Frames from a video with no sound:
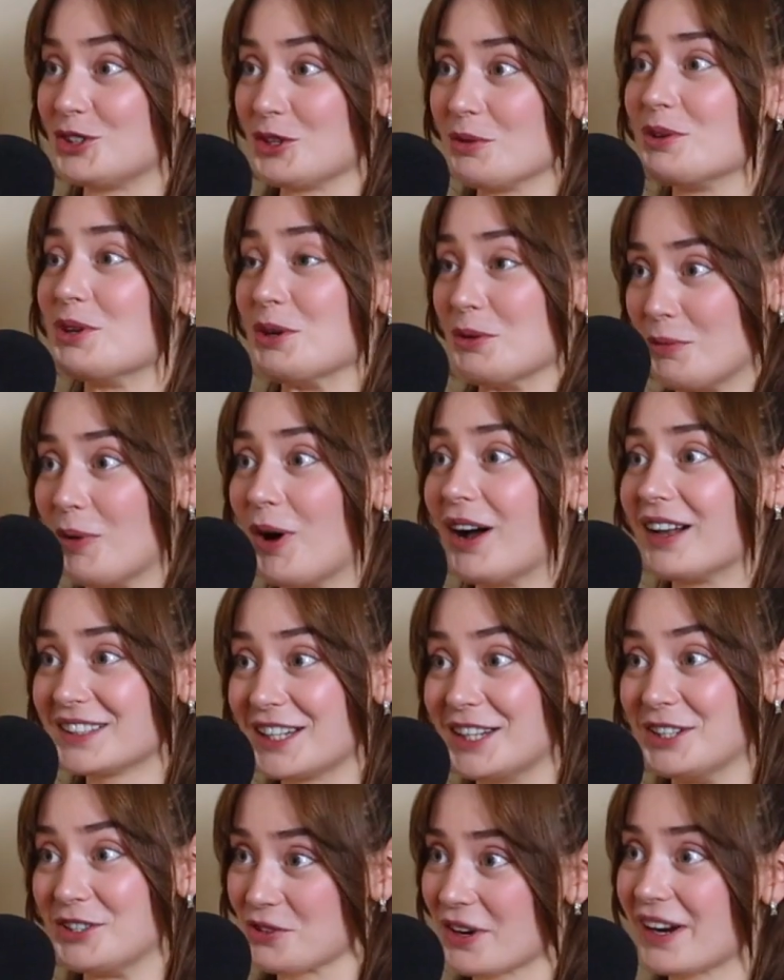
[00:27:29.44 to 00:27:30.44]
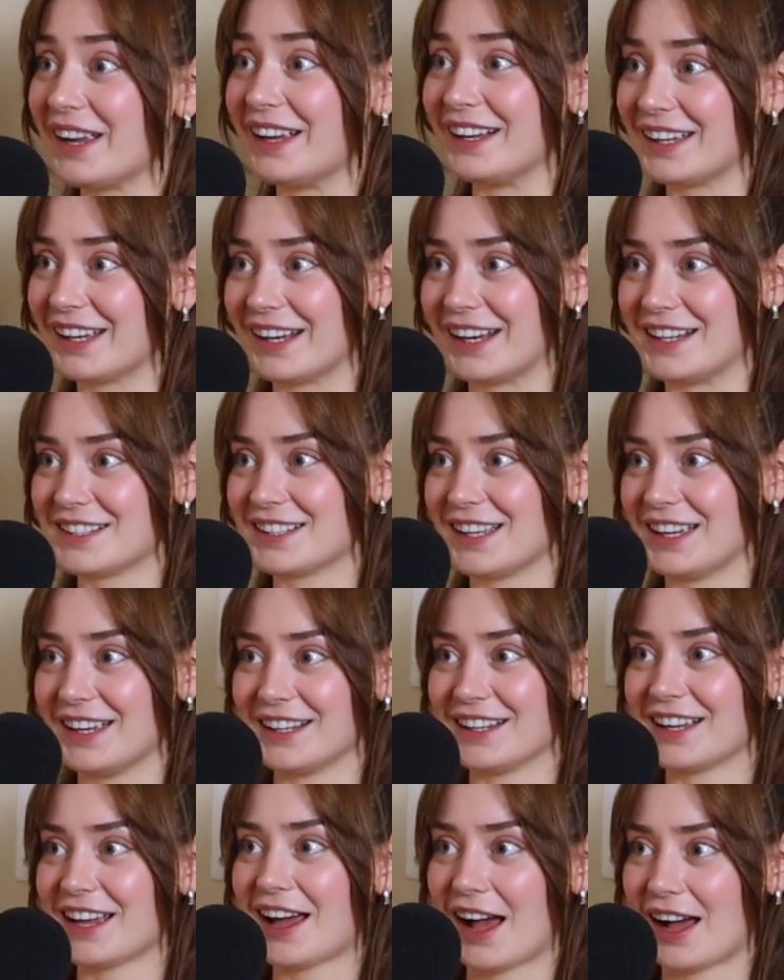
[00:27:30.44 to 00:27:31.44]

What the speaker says: Do you want a drink? And I said,